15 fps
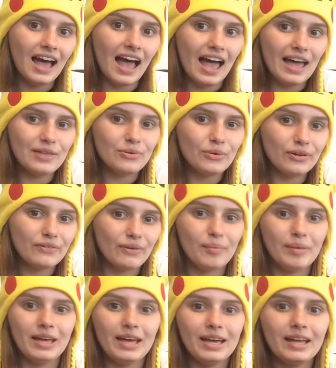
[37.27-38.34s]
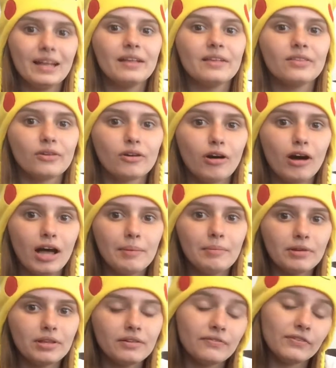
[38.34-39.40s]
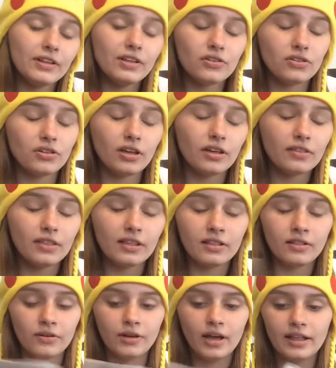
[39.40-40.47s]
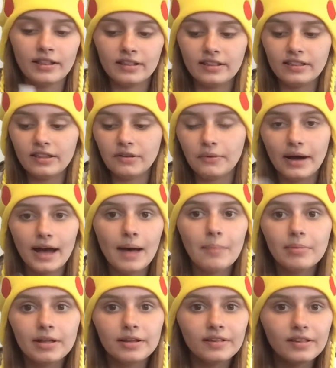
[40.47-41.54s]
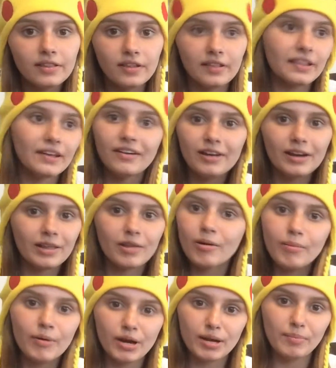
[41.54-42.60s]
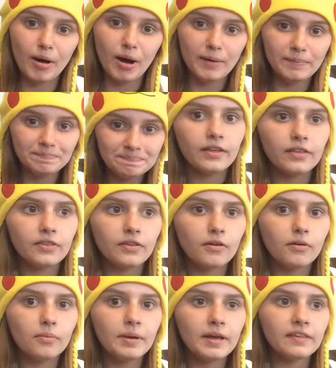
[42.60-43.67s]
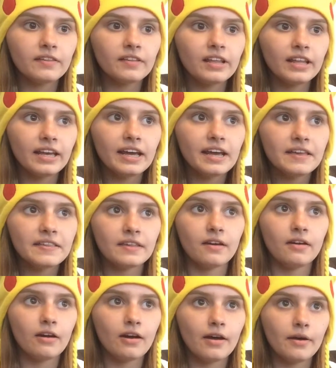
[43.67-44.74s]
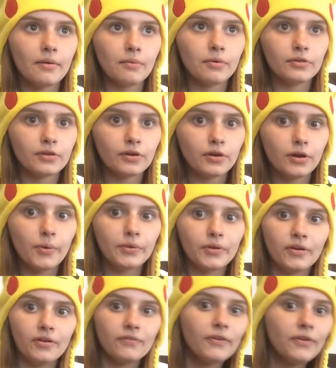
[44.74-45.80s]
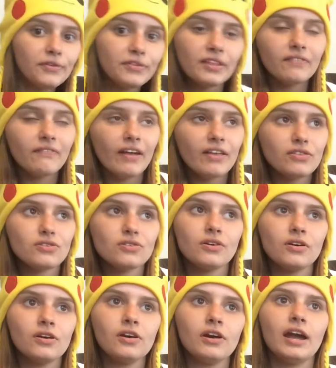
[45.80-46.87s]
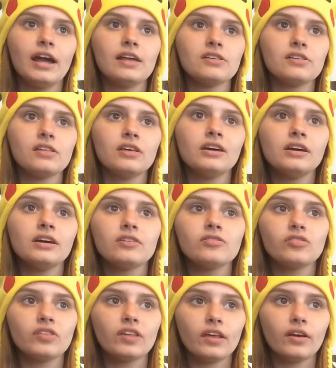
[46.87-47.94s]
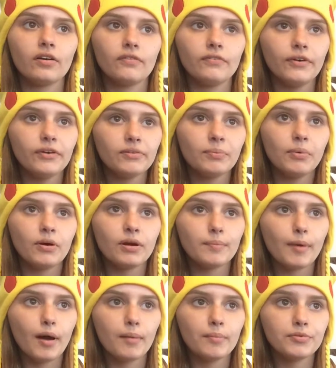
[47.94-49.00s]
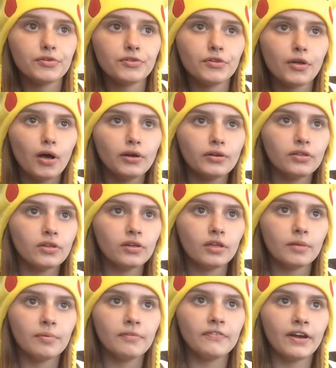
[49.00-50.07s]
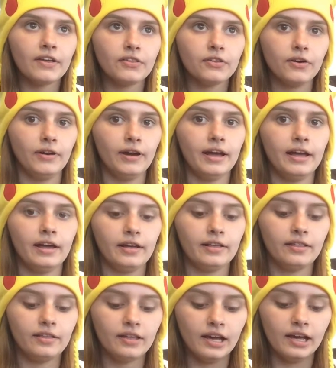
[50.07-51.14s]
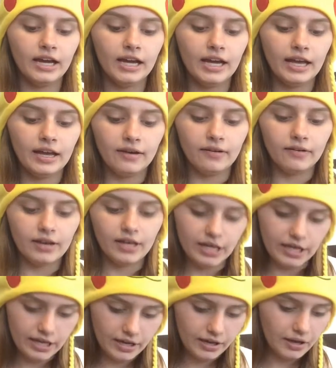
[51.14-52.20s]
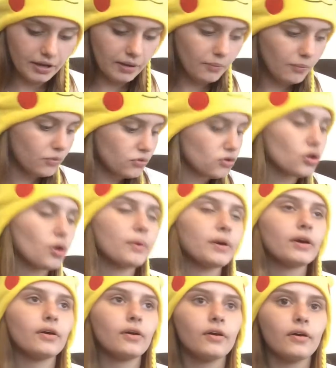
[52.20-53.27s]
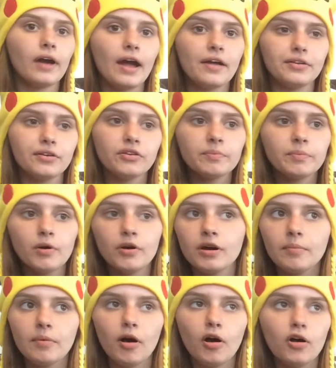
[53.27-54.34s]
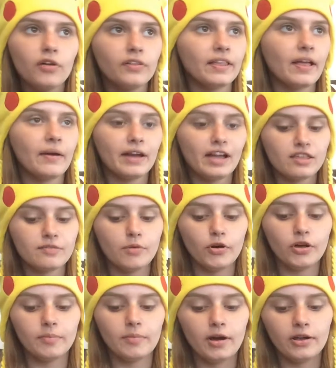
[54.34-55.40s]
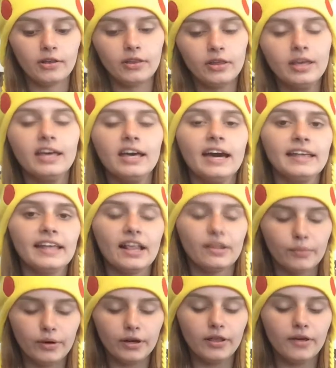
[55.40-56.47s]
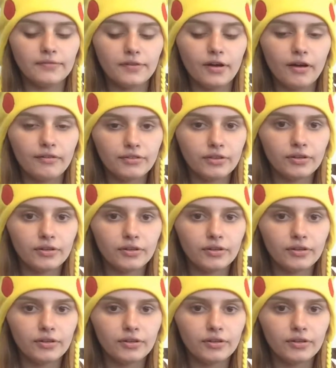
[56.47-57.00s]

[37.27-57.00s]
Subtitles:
I enjoyed filming it, so I'm going to finish this so you guys can see what happened to Sarah and her Pokemon. So basically, Sarah was going to go on her first adventure and she's getting her first Pokemon. She's talking to the professor and he was showing her how to use Pokeballs, how to catch Pokemon, and that's where he left off.